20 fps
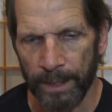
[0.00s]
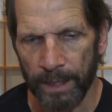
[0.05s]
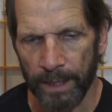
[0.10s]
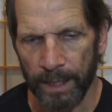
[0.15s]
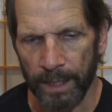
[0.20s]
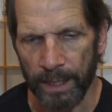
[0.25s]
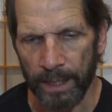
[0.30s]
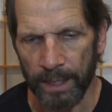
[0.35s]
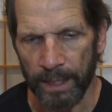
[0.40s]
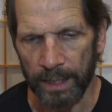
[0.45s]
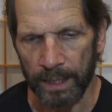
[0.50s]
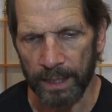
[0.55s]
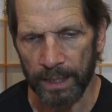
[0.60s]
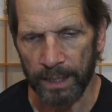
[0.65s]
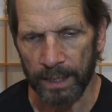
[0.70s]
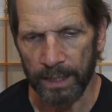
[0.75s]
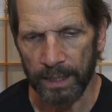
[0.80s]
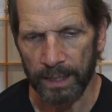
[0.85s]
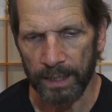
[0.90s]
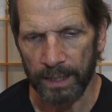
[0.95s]

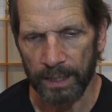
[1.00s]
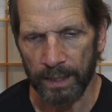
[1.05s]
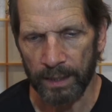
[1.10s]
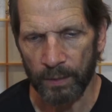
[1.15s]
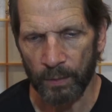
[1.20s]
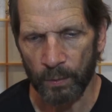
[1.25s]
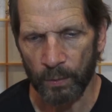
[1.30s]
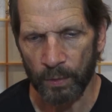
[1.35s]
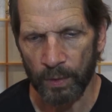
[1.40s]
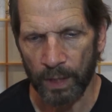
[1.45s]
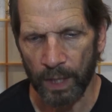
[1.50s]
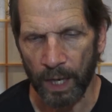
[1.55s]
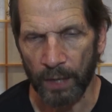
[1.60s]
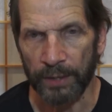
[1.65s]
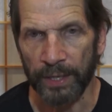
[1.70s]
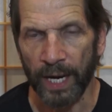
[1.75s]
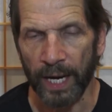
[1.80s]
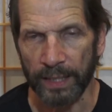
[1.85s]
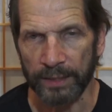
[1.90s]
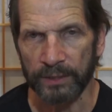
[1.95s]
uh, are
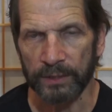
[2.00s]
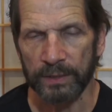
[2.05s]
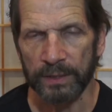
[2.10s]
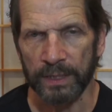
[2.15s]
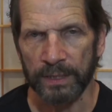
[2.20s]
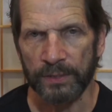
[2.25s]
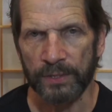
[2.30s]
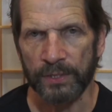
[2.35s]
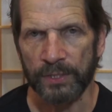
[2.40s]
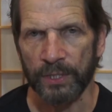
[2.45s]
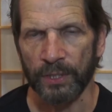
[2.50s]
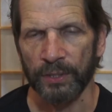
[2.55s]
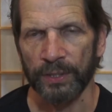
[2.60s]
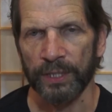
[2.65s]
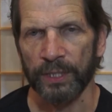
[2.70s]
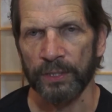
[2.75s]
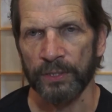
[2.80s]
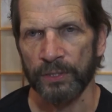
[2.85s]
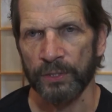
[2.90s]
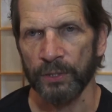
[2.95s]
not necessarily
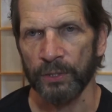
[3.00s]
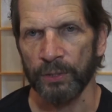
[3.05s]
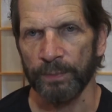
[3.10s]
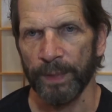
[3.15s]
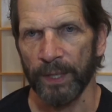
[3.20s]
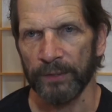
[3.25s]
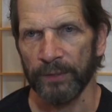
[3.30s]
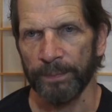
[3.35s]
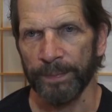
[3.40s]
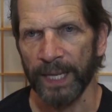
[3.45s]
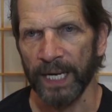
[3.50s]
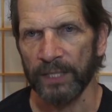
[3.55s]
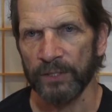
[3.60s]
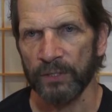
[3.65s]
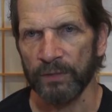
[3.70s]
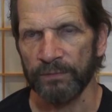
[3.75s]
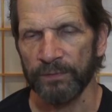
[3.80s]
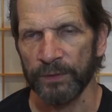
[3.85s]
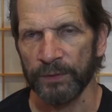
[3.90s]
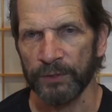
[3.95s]
concerned about the past
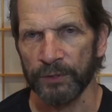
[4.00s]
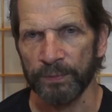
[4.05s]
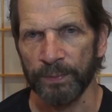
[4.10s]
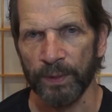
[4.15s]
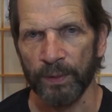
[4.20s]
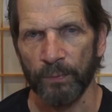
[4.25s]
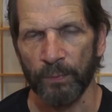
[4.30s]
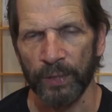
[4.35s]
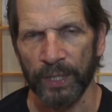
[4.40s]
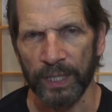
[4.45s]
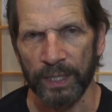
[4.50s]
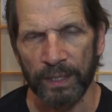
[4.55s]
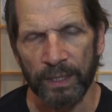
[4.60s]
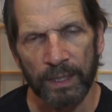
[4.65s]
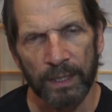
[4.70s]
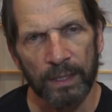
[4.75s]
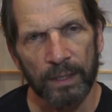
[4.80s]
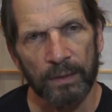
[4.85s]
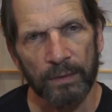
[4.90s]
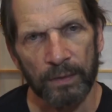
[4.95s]
and the future, but we
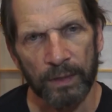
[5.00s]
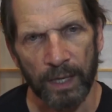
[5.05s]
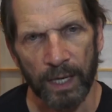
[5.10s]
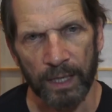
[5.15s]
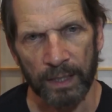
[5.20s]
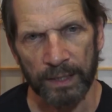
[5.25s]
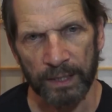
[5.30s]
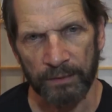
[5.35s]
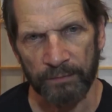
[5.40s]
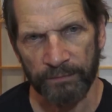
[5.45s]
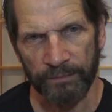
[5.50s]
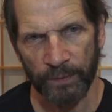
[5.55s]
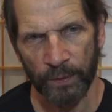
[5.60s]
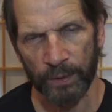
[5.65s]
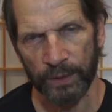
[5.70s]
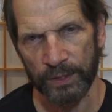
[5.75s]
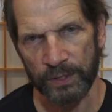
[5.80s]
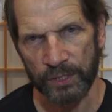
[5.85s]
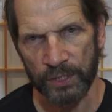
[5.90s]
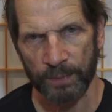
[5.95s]
uh, can
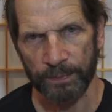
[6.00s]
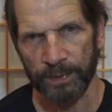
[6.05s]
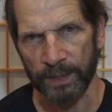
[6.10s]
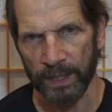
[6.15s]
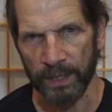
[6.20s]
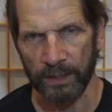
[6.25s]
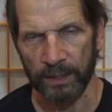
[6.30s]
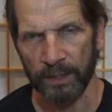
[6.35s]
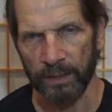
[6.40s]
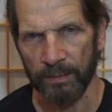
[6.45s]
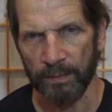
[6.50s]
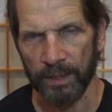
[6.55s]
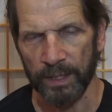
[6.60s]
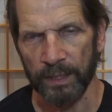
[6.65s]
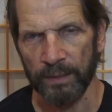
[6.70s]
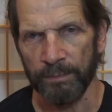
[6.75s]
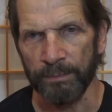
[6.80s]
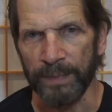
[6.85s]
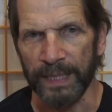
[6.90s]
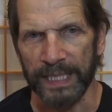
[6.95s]
focus something in the
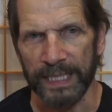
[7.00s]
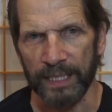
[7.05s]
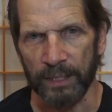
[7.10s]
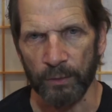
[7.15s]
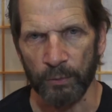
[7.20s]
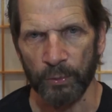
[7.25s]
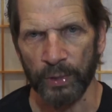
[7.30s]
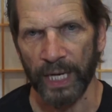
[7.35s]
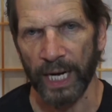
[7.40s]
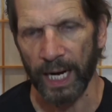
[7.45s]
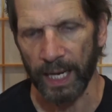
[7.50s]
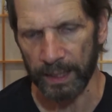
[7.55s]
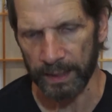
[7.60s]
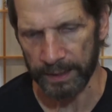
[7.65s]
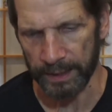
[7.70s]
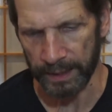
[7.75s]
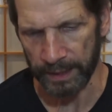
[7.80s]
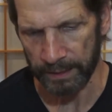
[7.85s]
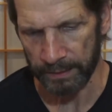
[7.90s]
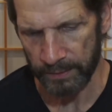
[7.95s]
immediate
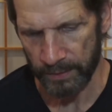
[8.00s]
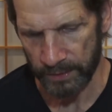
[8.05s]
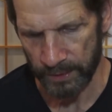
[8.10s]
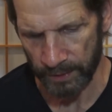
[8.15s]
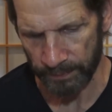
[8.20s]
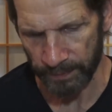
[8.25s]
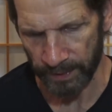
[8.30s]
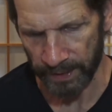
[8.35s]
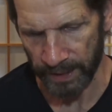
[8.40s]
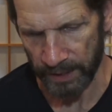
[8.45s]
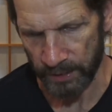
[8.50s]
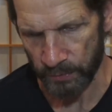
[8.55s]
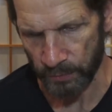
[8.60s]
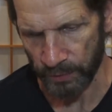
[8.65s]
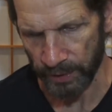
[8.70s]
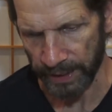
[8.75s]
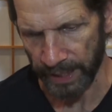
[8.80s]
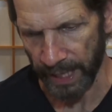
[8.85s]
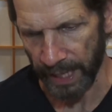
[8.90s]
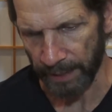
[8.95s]
reality, something that's
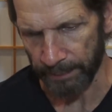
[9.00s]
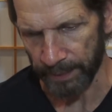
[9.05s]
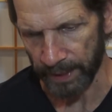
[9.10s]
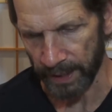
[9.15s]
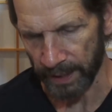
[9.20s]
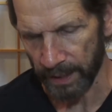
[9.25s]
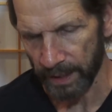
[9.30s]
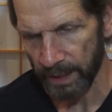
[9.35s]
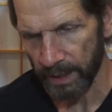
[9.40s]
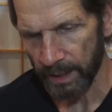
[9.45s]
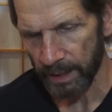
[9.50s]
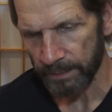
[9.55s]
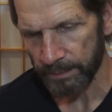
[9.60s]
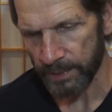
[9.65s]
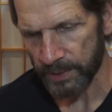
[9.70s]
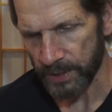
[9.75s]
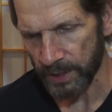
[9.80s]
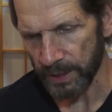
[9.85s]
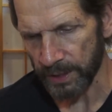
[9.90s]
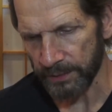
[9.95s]
really happening.
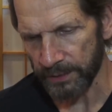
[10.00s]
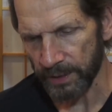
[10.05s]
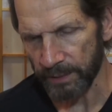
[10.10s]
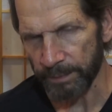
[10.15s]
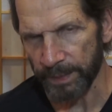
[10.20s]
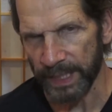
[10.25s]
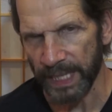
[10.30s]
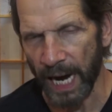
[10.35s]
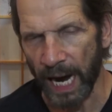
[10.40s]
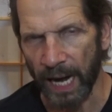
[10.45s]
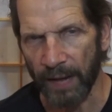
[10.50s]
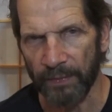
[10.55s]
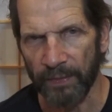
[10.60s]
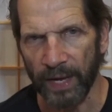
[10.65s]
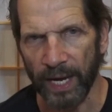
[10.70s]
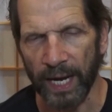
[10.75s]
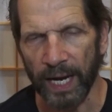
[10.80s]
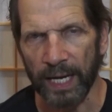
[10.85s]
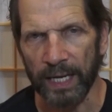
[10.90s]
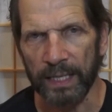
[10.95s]
Because anything beyond
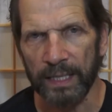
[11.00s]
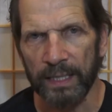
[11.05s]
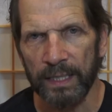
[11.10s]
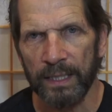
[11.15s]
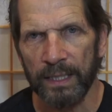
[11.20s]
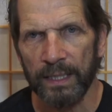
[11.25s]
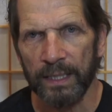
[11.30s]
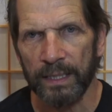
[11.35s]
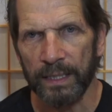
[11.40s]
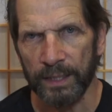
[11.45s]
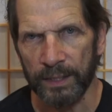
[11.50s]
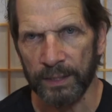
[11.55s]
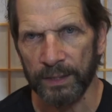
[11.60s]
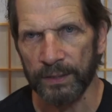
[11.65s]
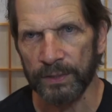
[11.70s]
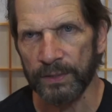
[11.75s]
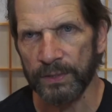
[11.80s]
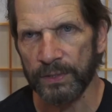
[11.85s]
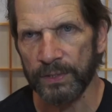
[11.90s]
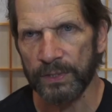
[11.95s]
that
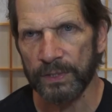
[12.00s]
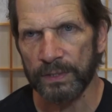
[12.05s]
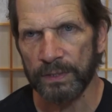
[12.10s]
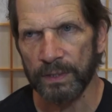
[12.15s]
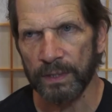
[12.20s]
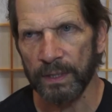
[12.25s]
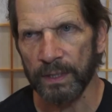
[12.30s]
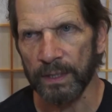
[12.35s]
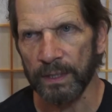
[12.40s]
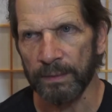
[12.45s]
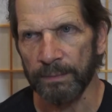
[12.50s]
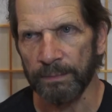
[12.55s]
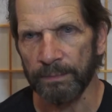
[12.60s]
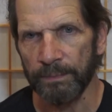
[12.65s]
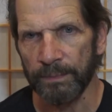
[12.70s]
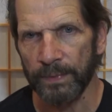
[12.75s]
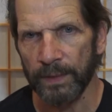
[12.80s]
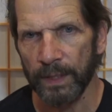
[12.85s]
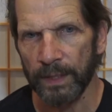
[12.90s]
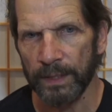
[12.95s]
is um,
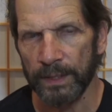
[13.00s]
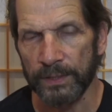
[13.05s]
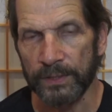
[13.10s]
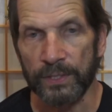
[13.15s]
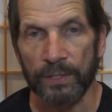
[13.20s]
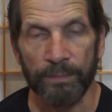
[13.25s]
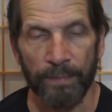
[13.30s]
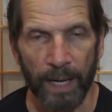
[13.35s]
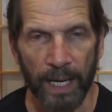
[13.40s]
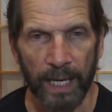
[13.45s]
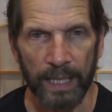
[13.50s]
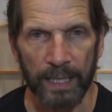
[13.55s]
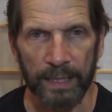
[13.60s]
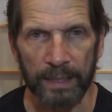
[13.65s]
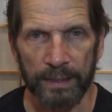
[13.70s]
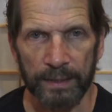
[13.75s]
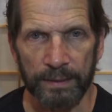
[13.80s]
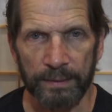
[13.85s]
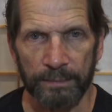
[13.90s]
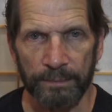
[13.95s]
is the
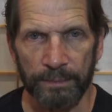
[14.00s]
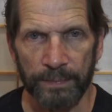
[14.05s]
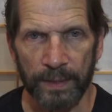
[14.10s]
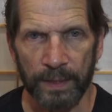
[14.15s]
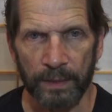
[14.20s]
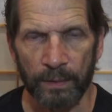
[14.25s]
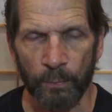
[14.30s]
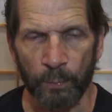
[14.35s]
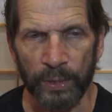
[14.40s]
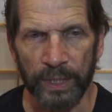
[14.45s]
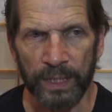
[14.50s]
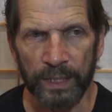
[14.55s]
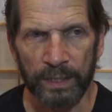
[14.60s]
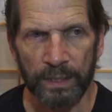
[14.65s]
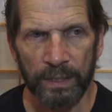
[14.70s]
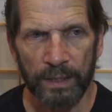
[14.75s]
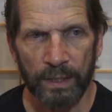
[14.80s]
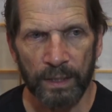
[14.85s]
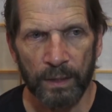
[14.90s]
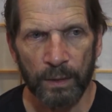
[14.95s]
mind. Uh, we
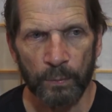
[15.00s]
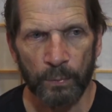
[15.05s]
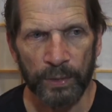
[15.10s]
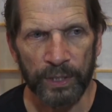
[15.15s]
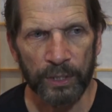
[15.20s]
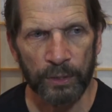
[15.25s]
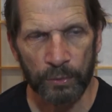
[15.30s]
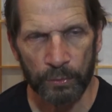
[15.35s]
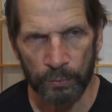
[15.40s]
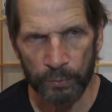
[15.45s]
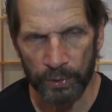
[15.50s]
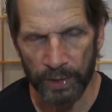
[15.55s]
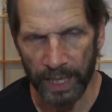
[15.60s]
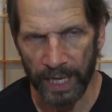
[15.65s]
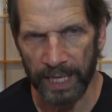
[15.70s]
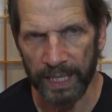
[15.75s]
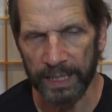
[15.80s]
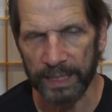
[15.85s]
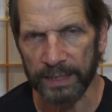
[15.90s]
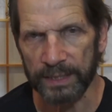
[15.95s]
we
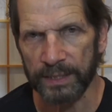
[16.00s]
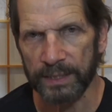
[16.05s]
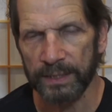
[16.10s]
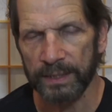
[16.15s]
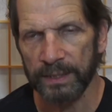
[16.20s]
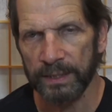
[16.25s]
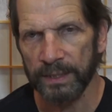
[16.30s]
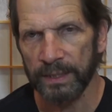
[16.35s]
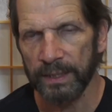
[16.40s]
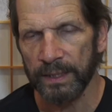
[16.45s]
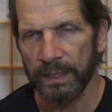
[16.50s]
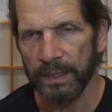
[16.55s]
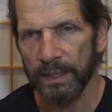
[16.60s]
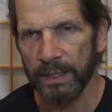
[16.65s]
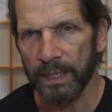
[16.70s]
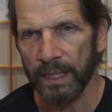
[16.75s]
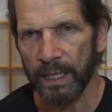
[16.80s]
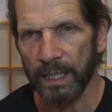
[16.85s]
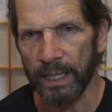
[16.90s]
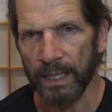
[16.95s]
create
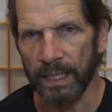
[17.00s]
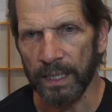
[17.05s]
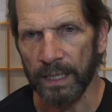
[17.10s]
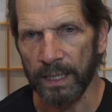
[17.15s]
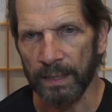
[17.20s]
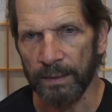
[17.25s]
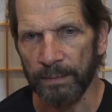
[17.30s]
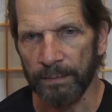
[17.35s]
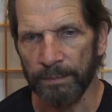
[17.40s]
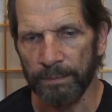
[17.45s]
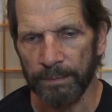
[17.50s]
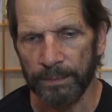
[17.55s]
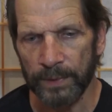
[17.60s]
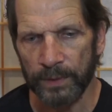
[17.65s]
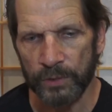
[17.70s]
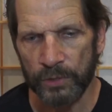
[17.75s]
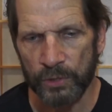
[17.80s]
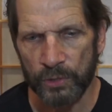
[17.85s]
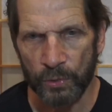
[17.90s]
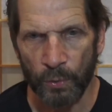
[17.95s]
um,
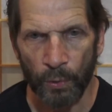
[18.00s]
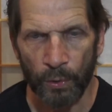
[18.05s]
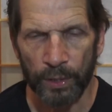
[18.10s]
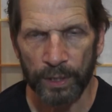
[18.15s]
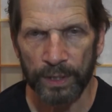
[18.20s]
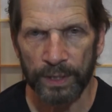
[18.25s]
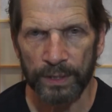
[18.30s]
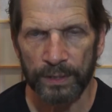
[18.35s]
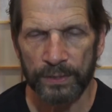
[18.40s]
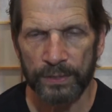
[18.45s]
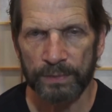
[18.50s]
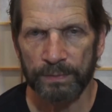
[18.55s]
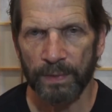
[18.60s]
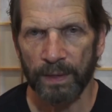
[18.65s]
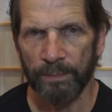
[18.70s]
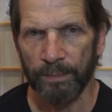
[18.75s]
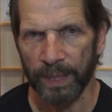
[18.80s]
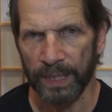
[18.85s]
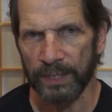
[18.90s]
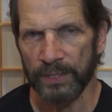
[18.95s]
stories
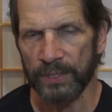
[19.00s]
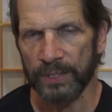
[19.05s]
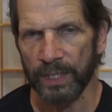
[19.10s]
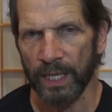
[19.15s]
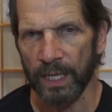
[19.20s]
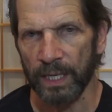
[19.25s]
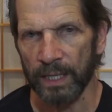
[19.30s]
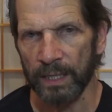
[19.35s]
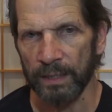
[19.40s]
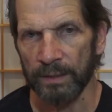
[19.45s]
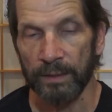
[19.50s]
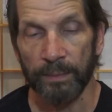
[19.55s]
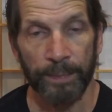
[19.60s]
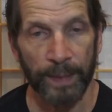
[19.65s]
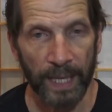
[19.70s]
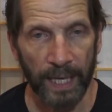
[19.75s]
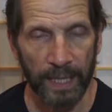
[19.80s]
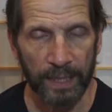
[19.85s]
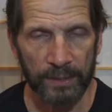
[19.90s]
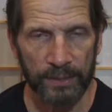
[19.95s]
based on the
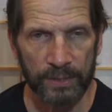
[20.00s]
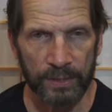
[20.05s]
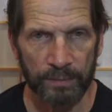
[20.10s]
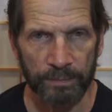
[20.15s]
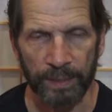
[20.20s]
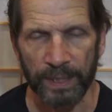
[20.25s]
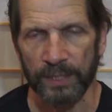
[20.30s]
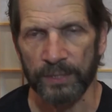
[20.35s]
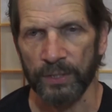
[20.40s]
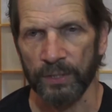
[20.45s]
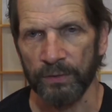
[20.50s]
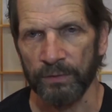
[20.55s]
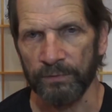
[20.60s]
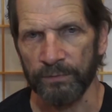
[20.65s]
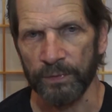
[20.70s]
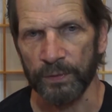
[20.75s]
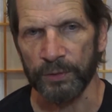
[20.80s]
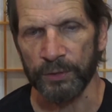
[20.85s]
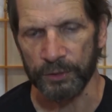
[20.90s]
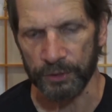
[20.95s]
past and based on the
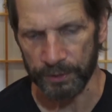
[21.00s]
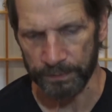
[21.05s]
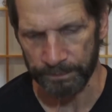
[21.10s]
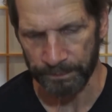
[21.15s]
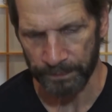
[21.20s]
future.